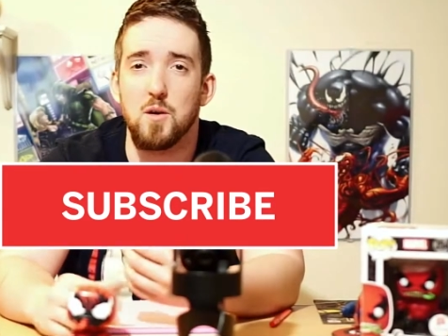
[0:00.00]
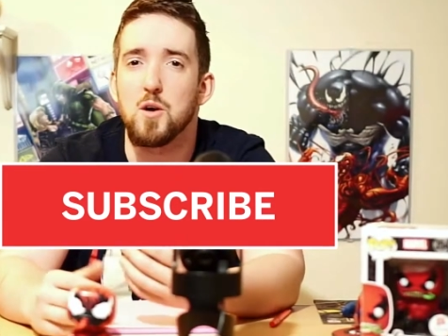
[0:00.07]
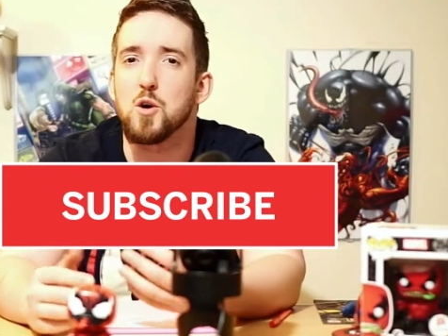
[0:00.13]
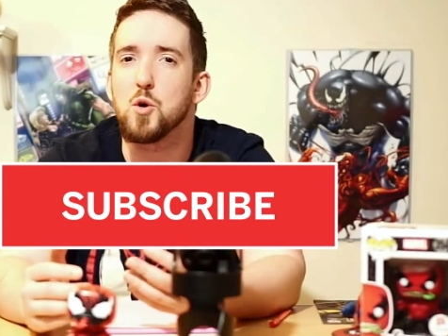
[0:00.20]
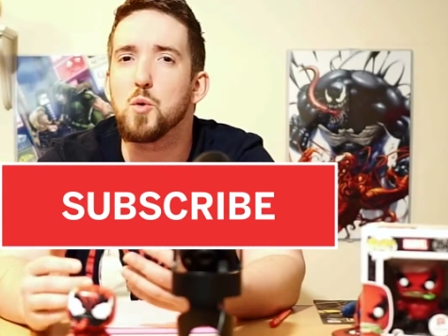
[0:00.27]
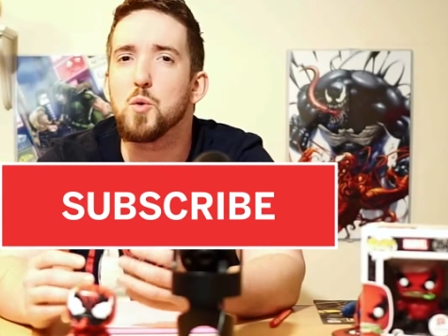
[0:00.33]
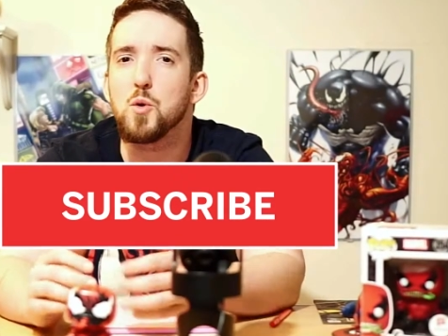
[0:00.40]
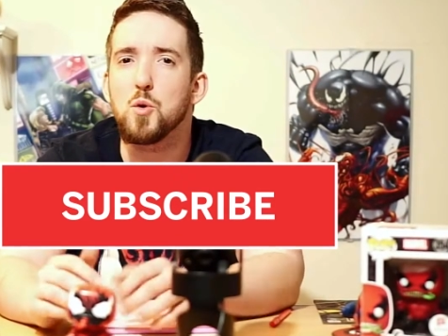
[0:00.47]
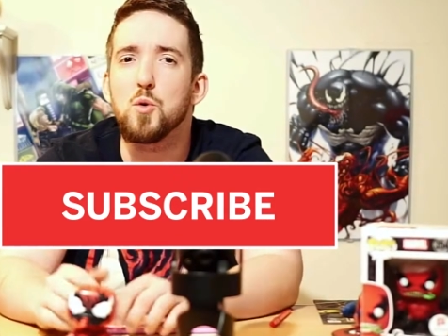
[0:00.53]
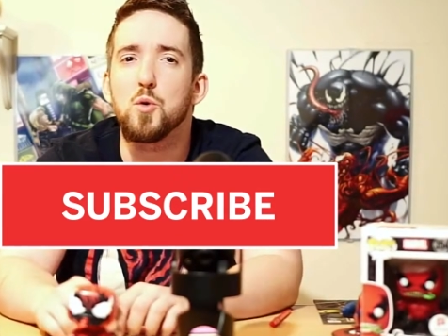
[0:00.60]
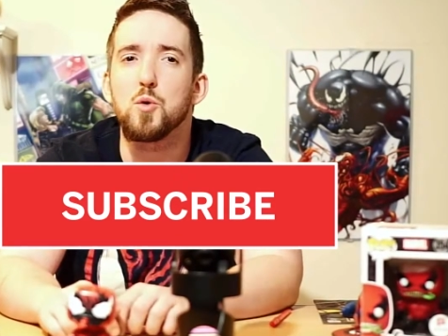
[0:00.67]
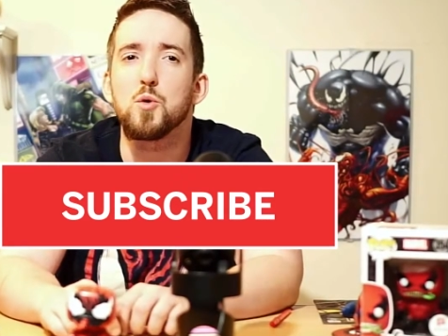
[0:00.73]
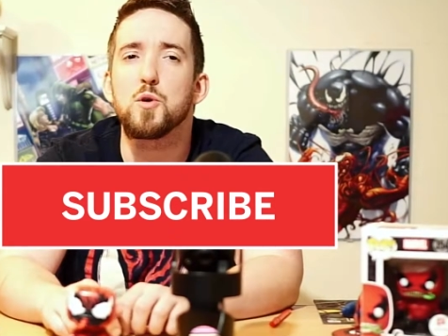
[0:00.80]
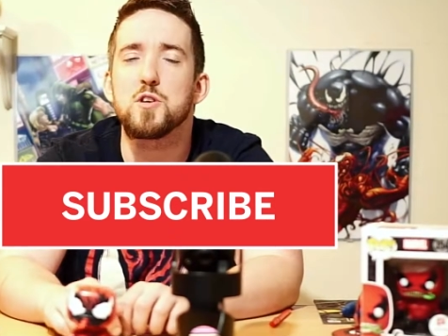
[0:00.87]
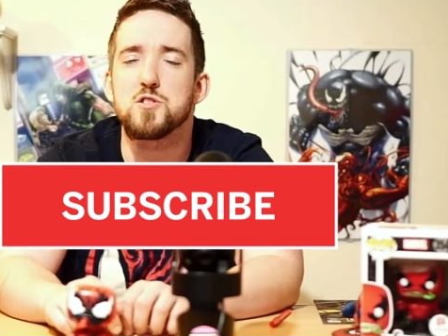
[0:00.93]

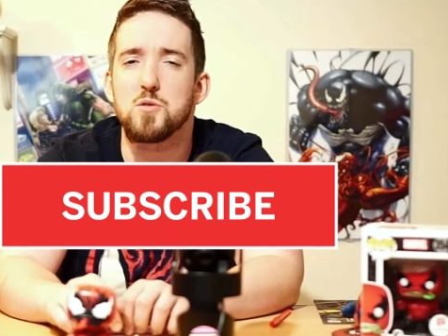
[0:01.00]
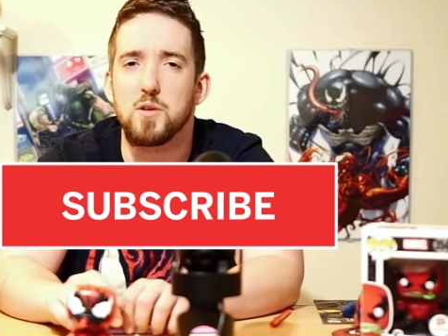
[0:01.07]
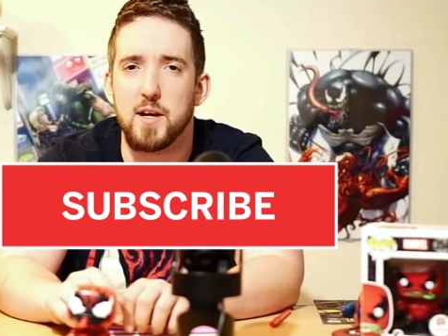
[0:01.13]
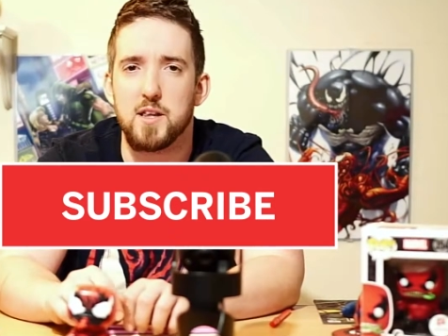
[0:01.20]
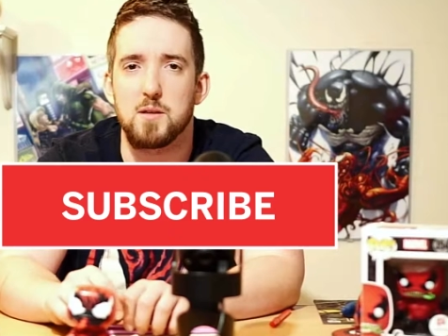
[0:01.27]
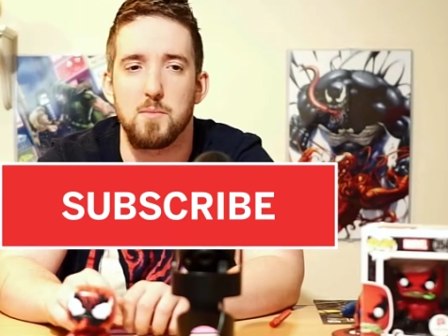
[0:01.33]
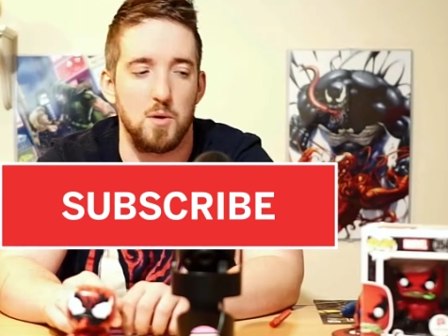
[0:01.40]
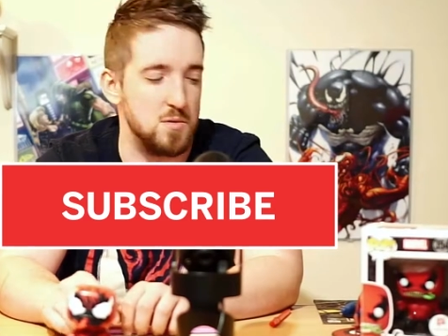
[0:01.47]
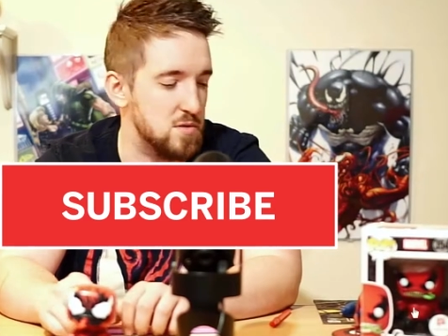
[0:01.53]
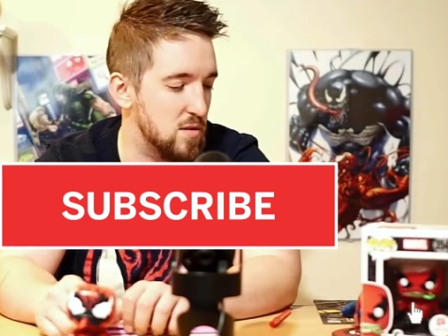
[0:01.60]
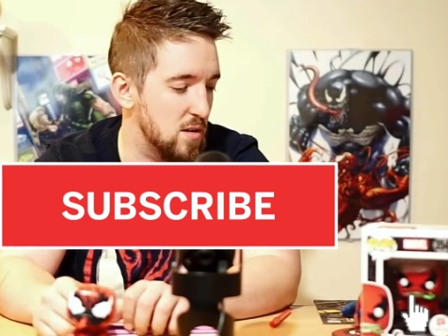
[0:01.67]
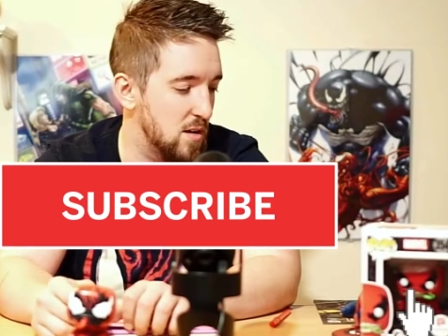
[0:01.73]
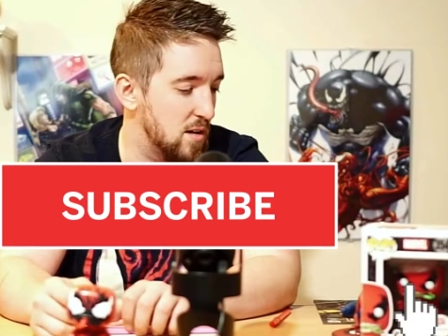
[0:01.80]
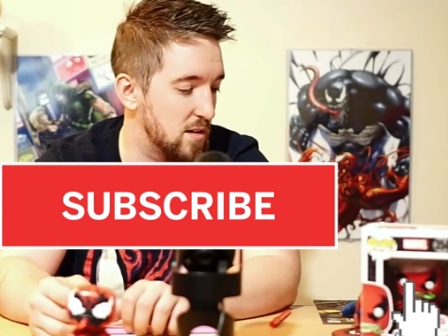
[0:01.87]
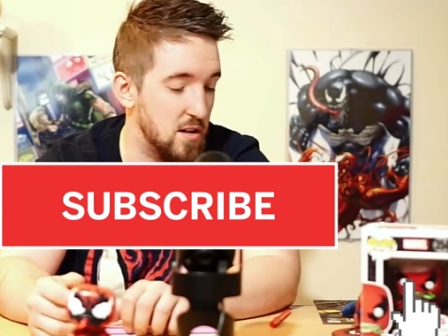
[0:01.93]
Who did you like the most?
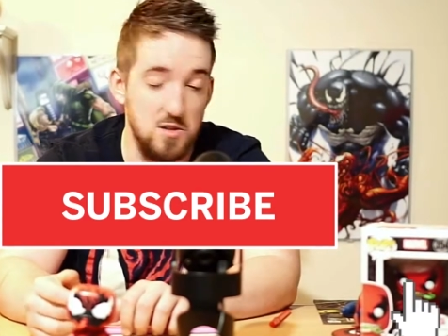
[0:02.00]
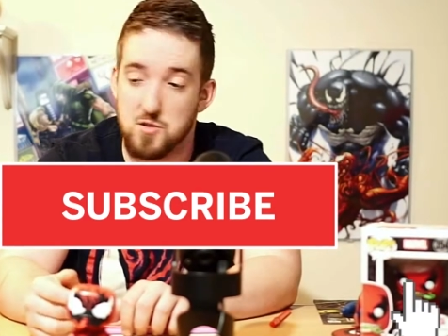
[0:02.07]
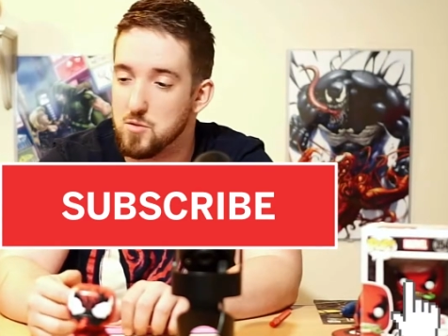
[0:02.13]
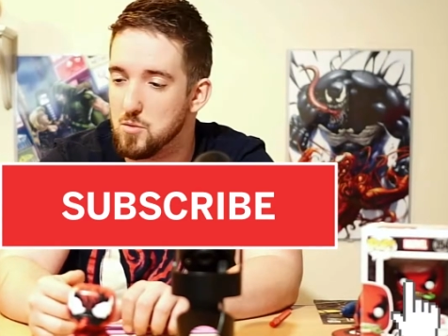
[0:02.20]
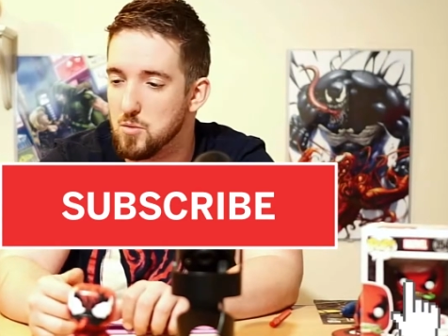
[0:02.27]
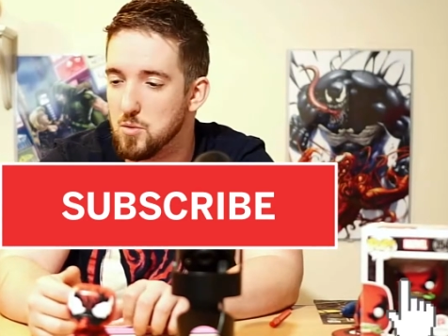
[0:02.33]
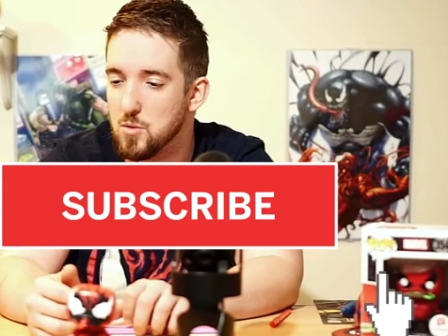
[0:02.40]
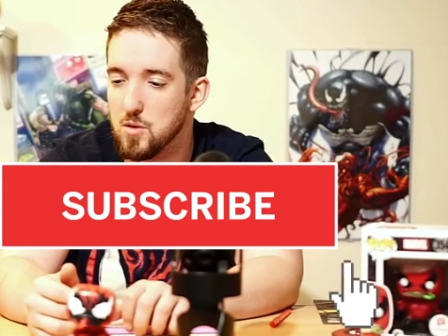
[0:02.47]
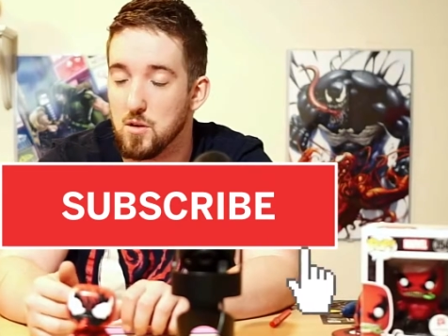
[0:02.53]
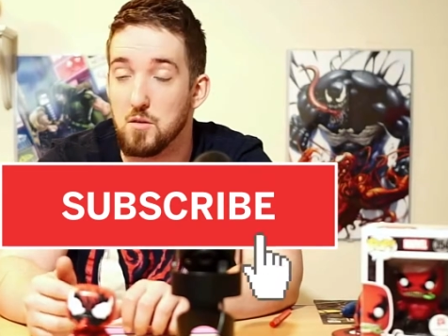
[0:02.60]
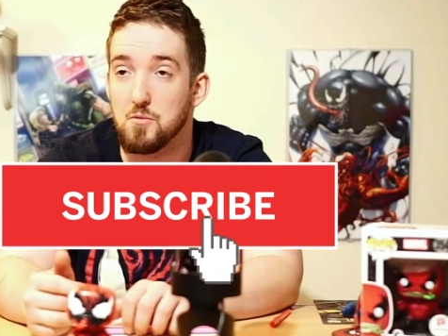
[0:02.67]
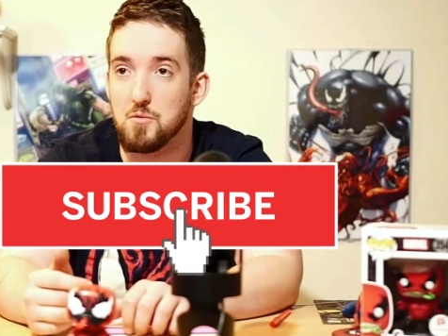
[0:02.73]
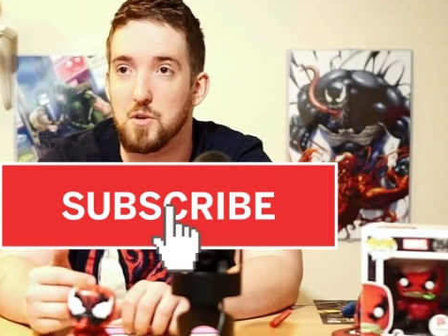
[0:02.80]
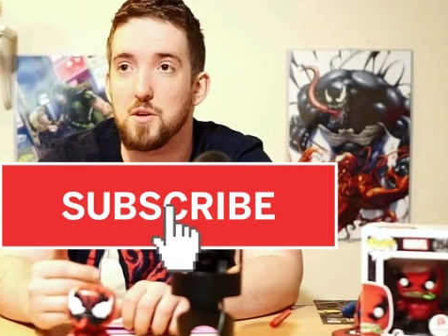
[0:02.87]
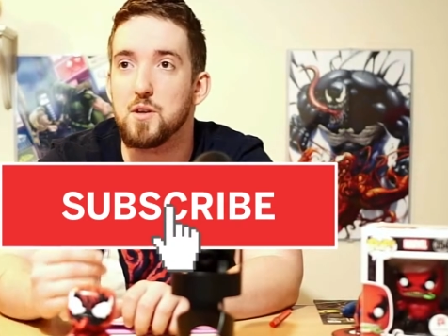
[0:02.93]
Did you
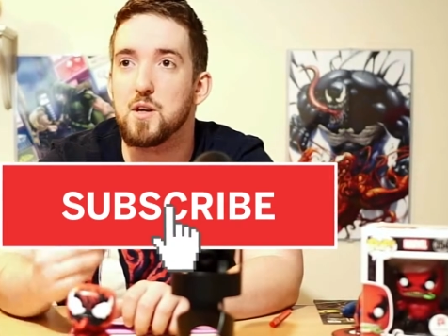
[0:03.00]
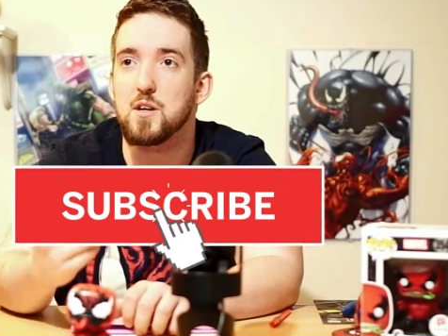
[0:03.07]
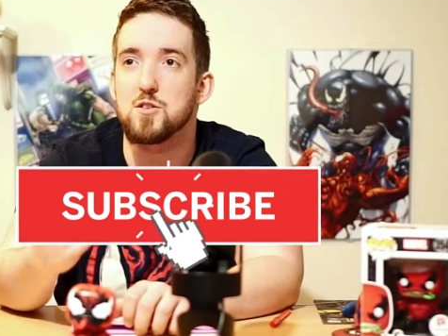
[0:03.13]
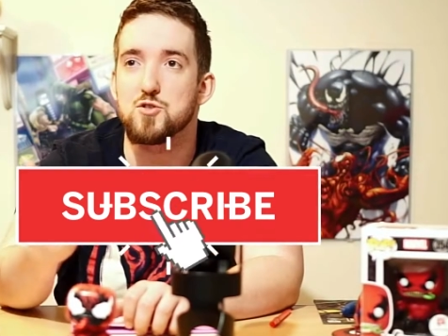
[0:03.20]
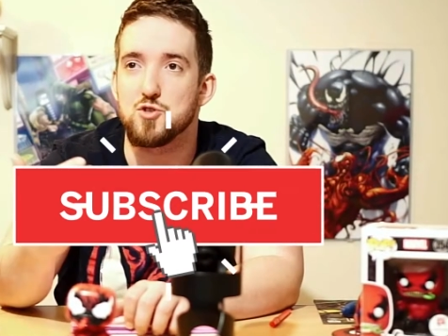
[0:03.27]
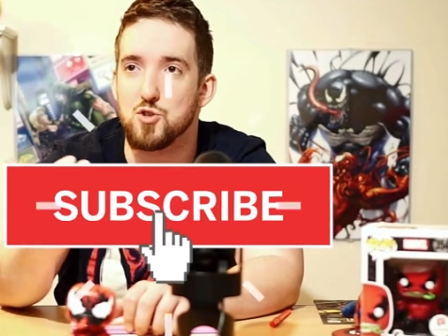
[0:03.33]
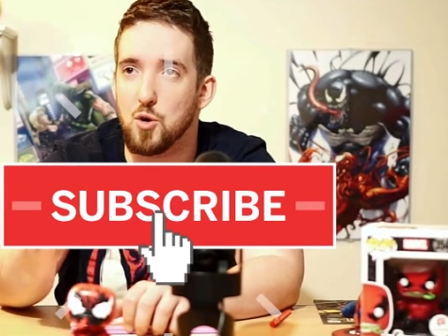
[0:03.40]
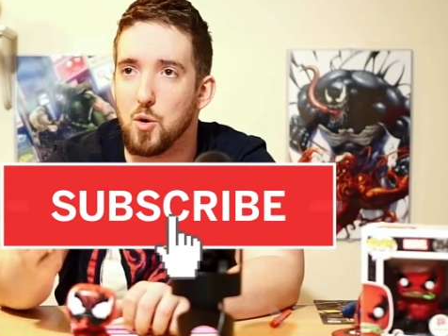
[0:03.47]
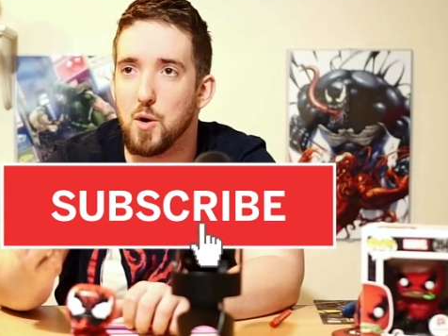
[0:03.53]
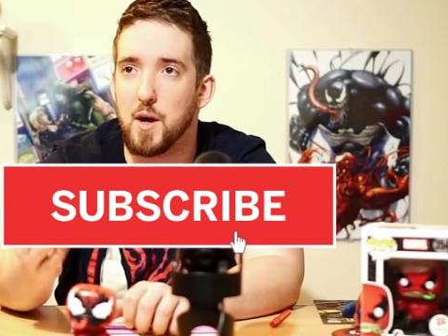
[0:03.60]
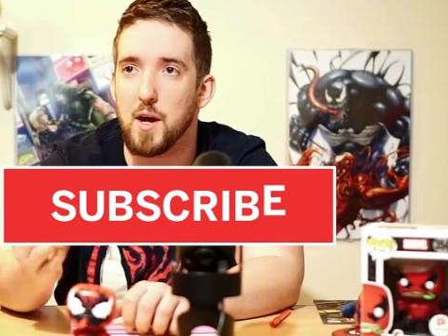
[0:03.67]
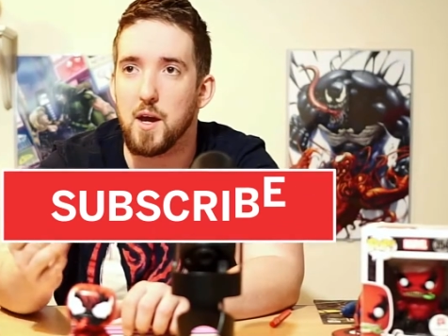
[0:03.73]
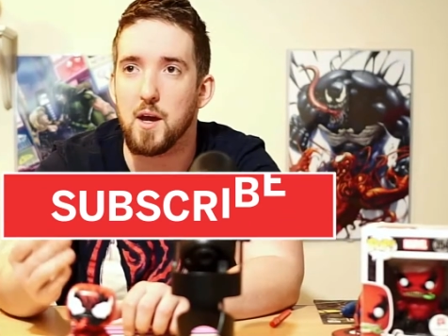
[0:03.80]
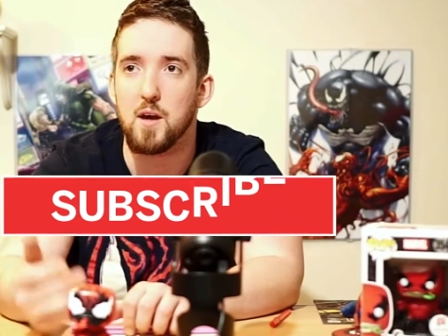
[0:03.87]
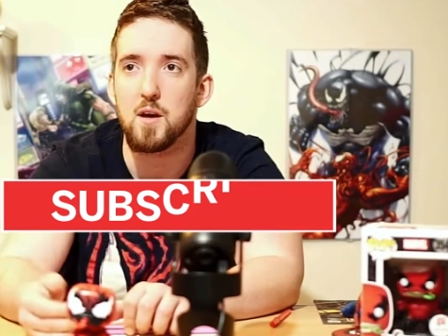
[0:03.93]
really
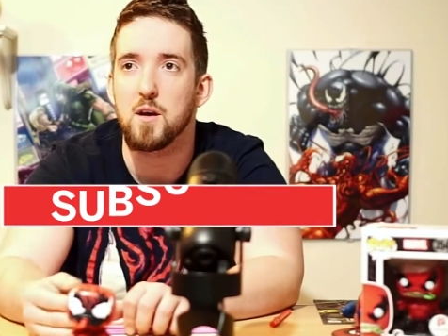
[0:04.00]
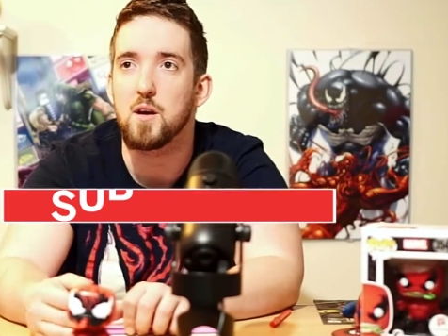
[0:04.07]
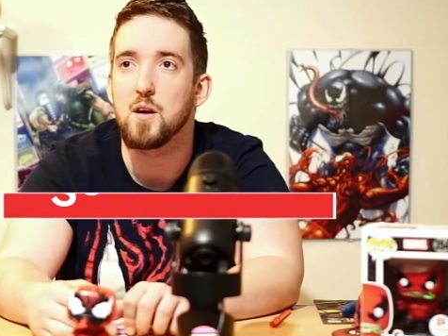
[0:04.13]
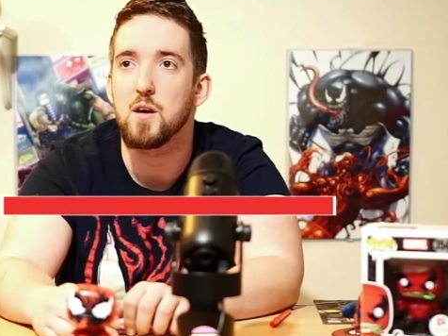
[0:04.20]
enjoy